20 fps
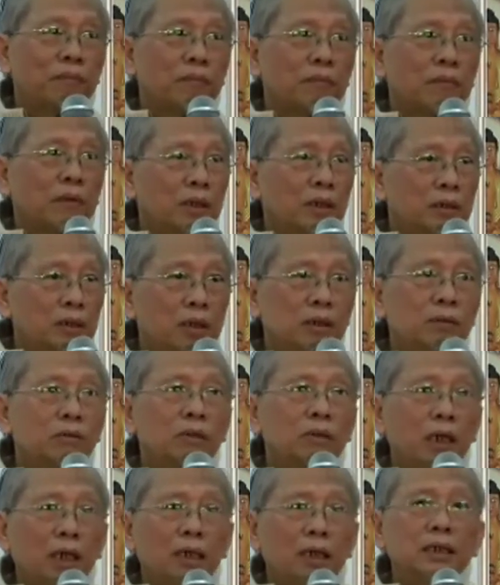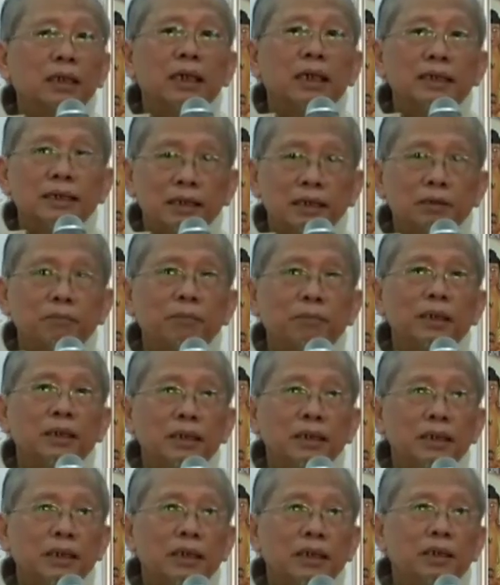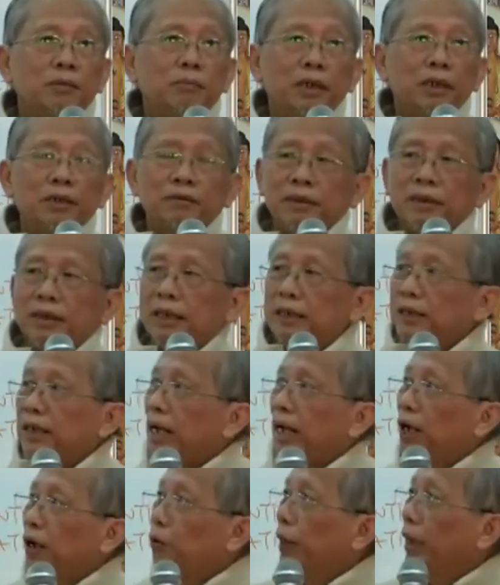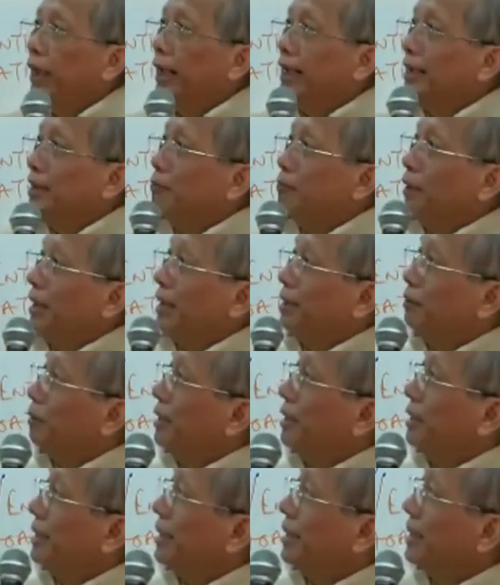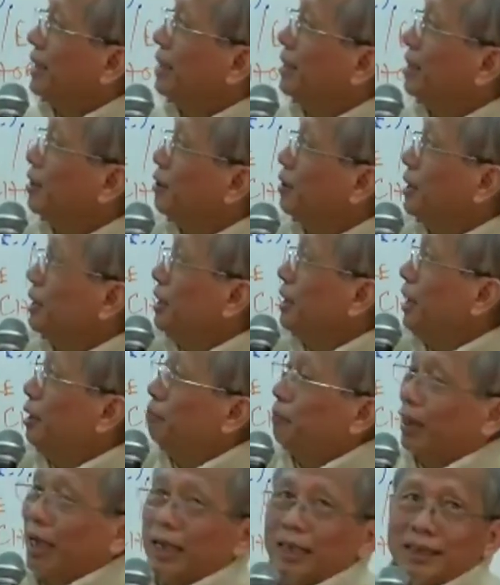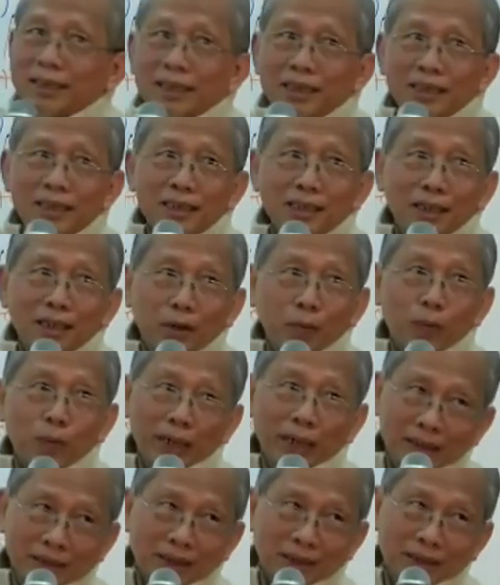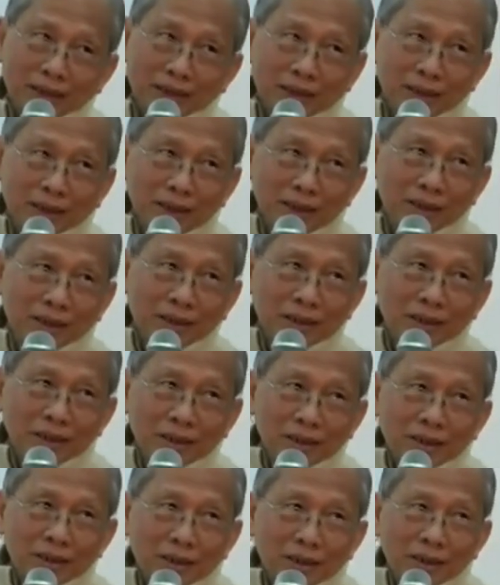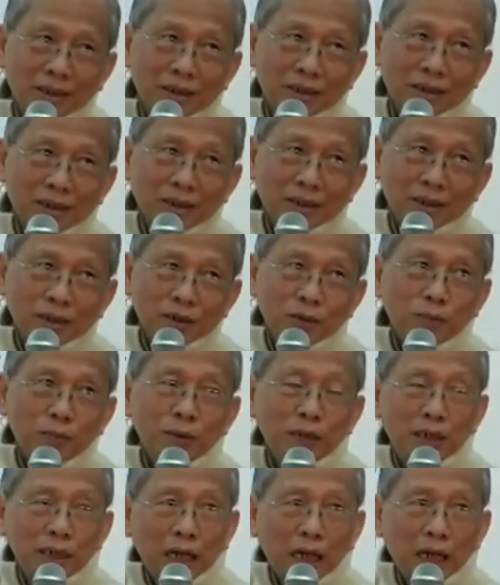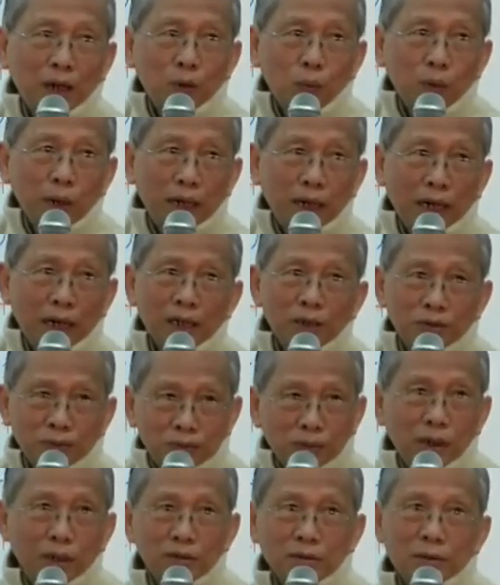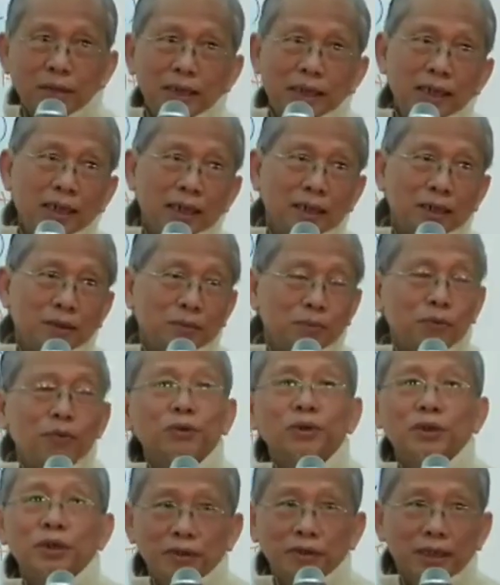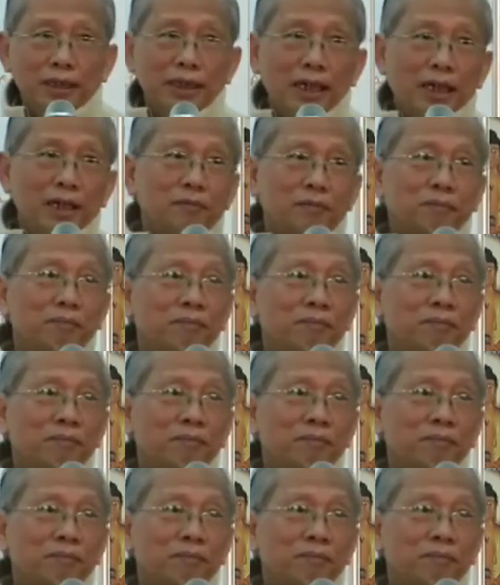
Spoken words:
That's why don't underestimate the daily mindfulness. That's why awareness-based meditation is to stabilize the inner awareness. To be aware throughout the day, most of the time.